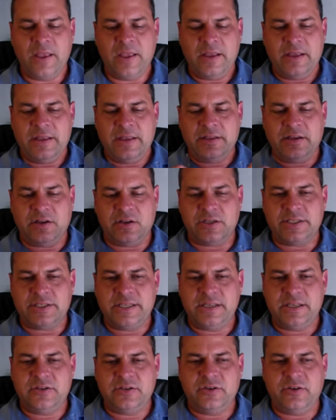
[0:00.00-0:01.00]
The last
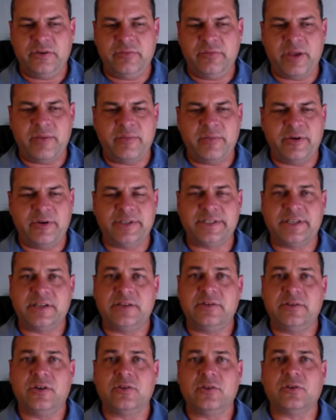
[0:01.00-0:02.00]
thing to remember is that
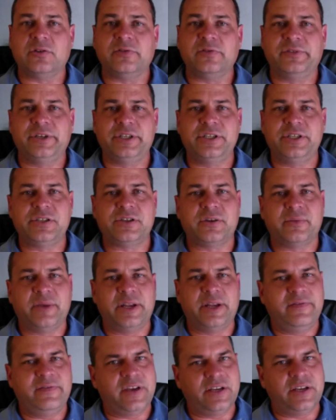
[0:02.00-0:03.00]
not all fridges are
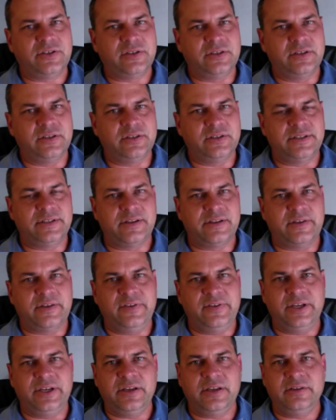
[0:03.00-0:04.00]
manufactured in South
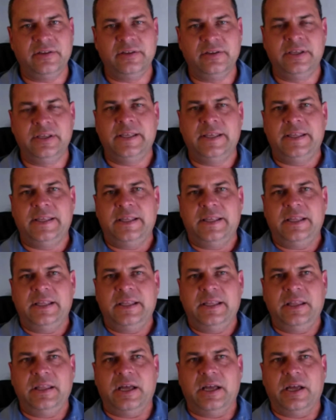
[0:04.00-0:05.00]
Africa.
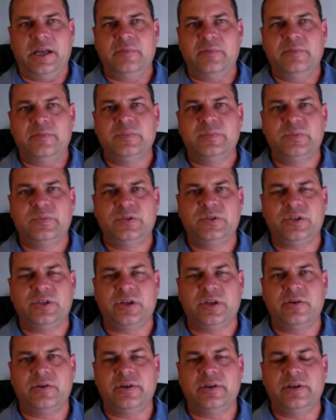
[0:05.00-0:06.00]

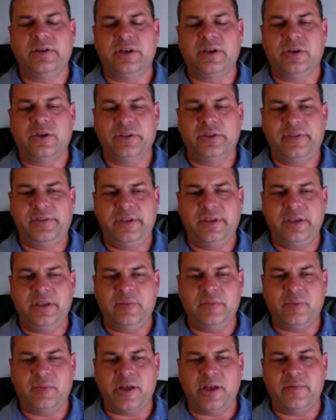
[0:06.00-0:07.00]
So a good thing in
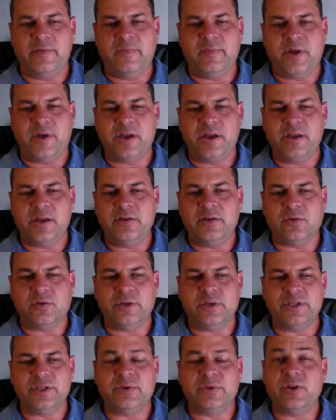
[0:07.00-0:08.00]
my mind
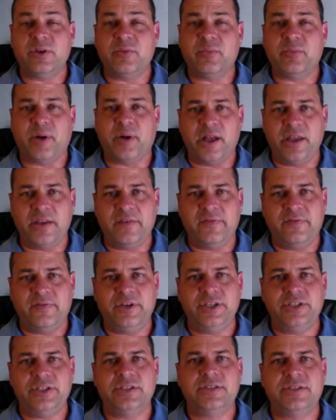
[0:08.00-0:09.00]
always when you buy a
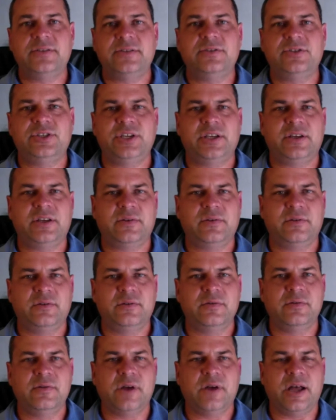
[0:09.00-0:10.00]
fridge is to check
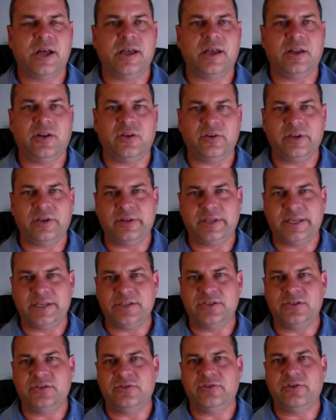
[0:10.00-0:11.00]
how long it takes
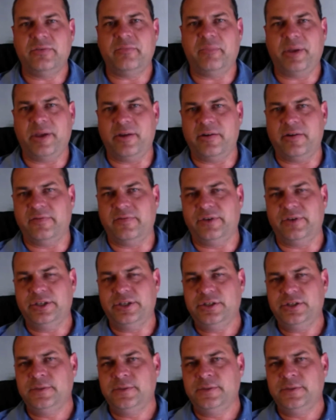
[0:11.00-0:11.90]
to repair a fridge.